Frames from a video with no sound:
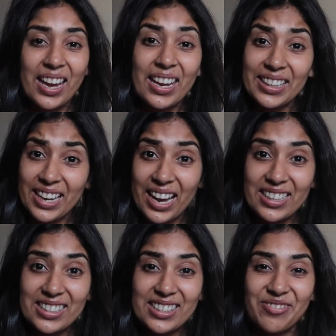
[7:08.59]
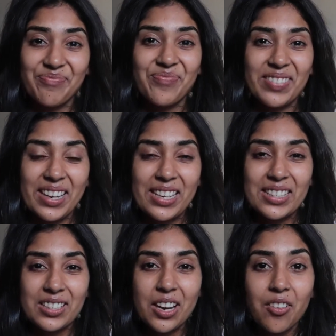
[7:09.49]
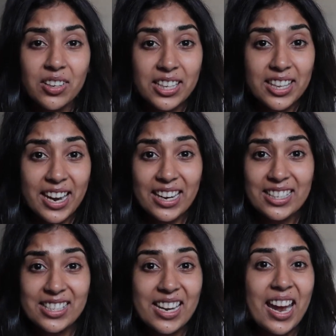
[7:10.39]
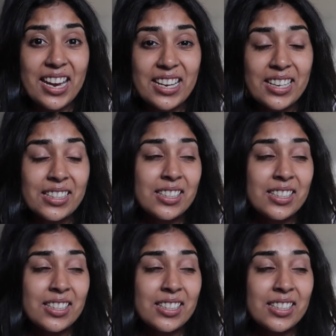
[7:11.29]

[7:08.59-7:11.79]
Hey guys. It's currently the next day.